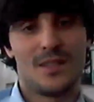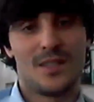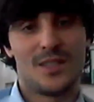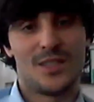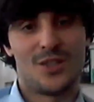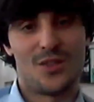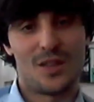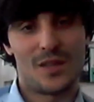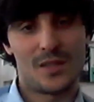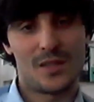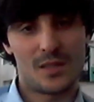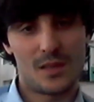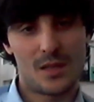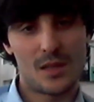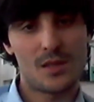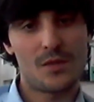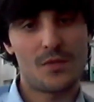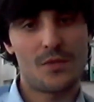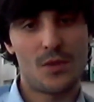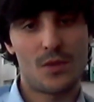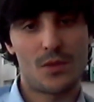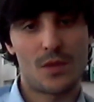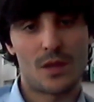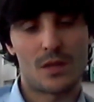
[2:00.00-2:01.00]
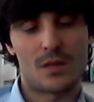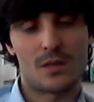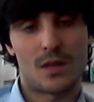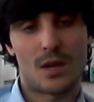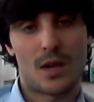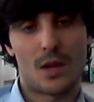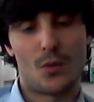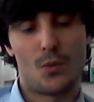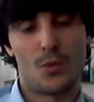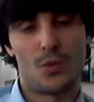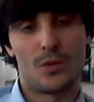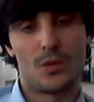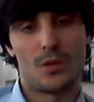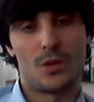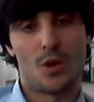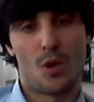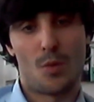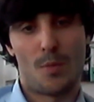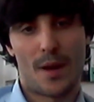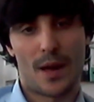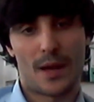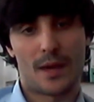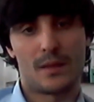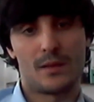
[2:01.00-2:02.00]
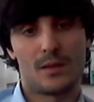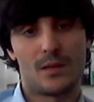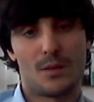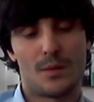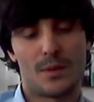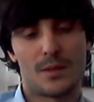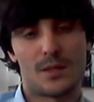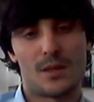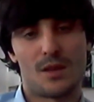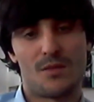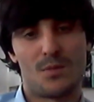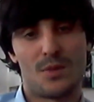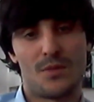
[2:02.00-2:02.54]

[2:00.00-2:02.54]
So there's there's a few things that I would go back and tell myself